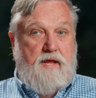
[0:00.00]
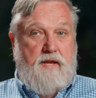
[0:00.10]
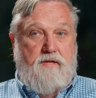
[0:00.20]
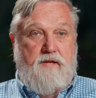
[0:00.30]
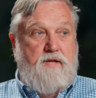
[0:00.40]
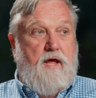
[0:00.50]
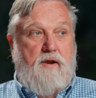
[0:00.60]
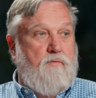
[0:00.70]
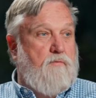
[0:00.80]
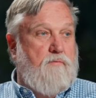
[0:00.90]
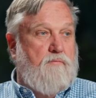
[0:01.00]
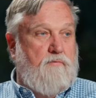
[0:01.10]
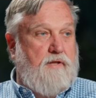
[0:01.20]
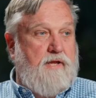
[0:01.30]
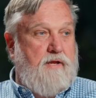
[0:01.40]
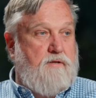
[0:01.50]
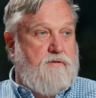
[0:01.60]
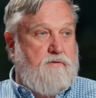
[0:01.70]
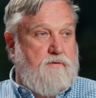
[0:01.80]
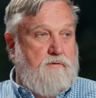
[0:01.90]
and it did not lead
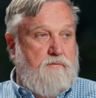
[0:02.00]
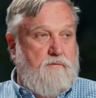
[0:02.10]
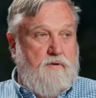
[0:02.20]
to